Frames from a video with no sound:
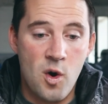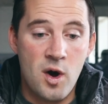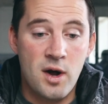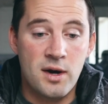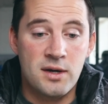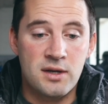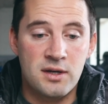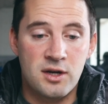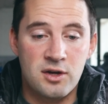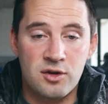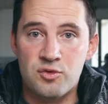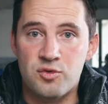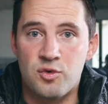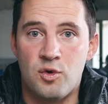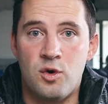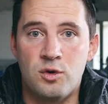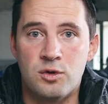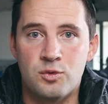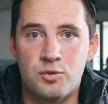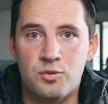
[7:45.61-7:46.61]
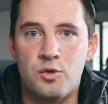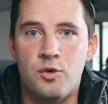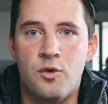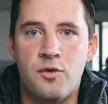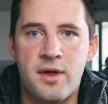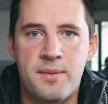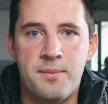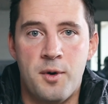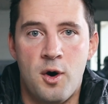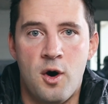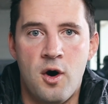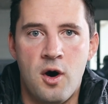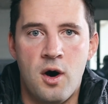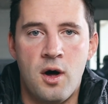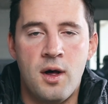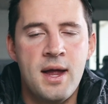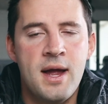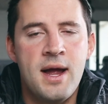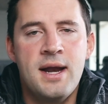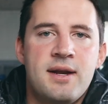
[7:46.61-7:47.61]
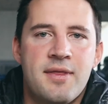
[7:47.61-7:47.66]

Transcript: one control to rule them all.